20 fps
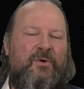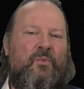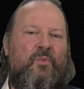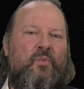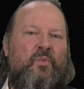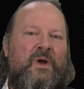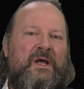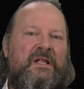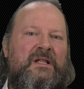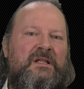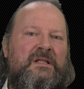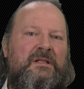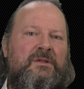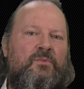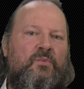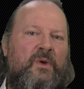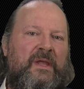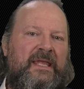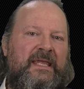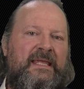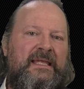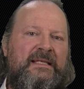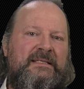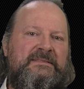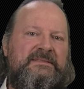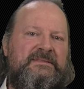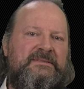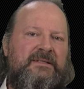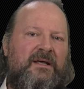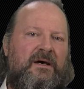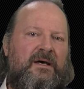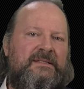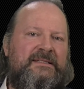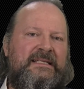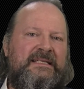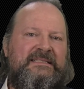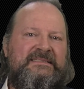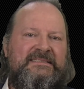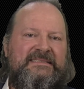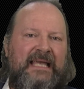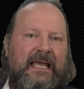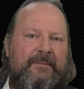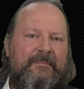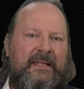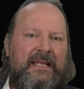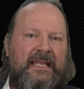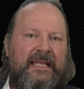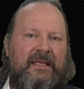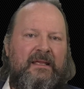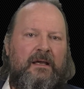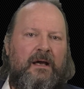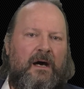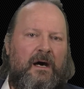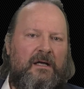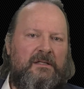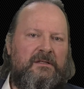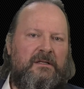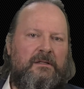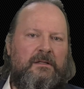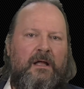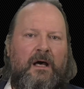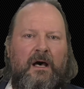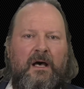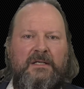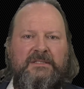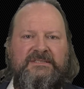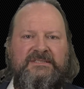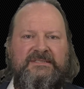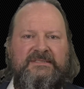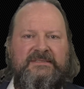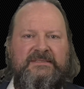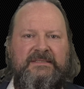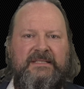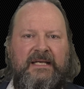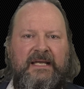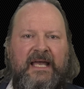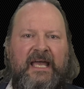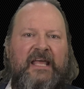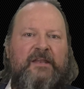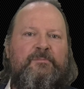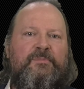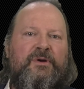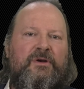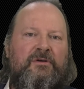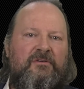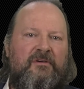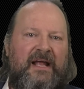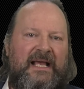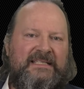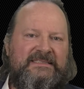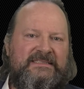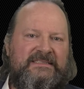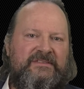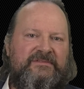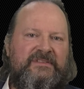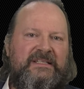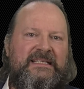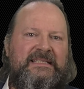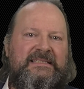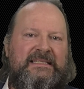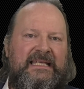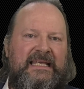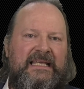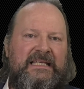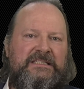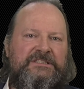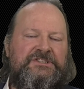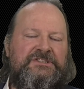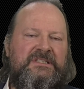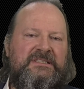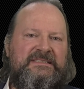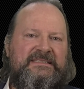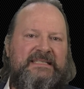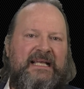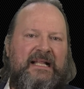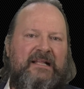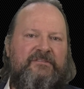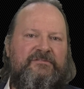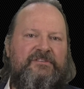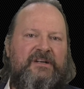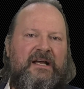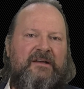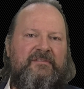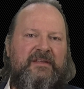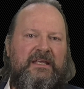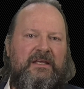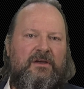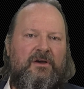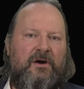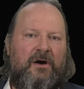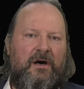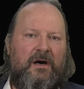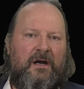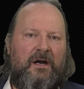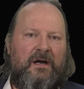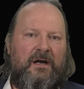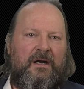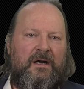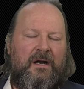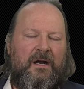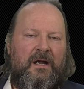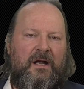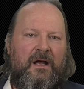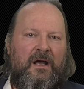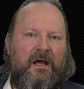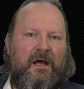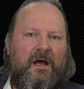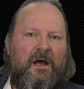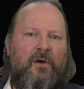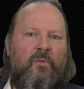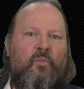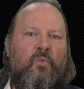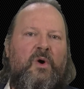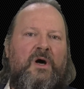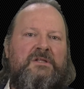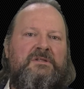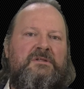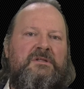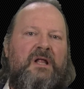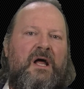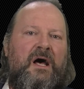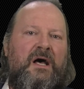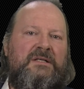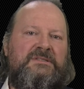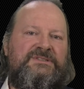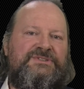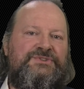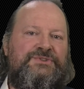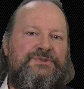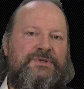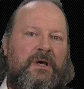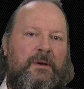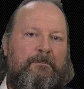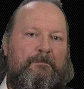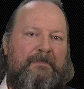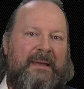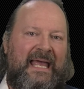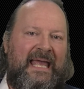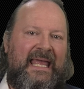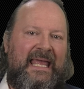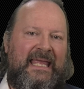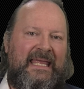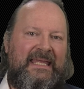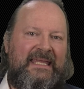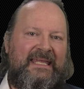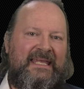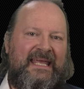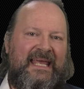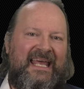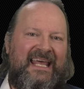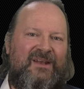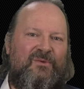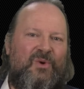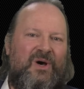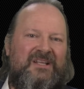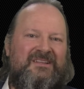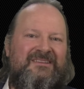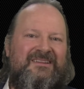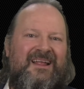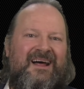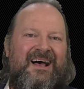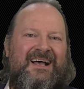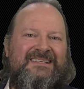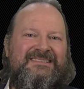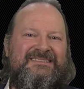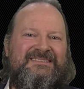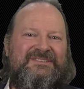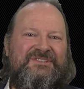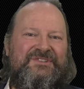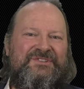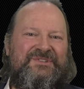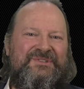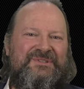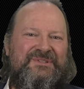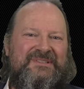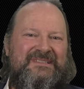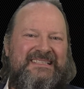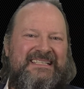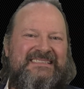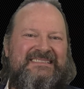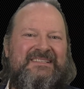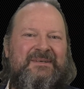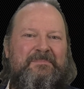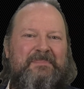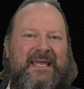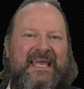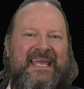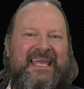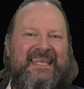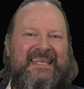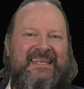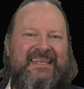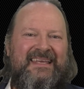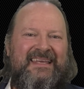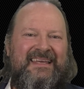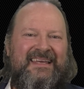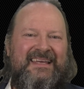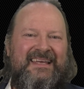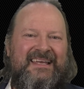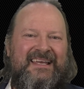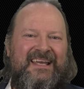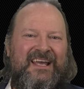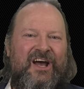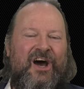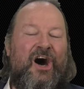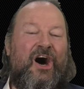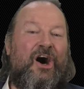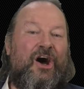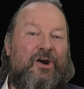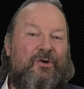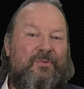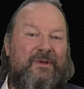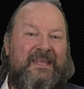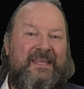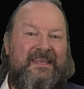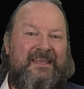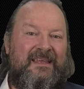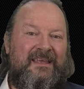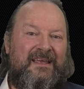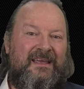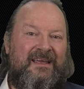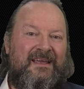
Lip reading: will we start examining other laws and progressively teach the self-driving car what laws to obey and what laws to disobey? Are we